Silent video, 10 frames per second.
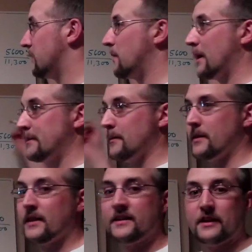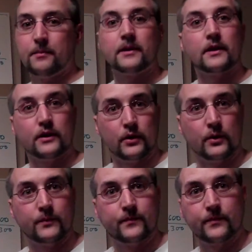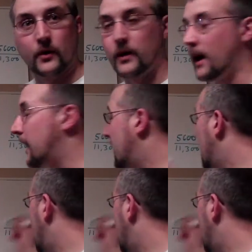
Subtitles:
minimum that they typically do. Okay,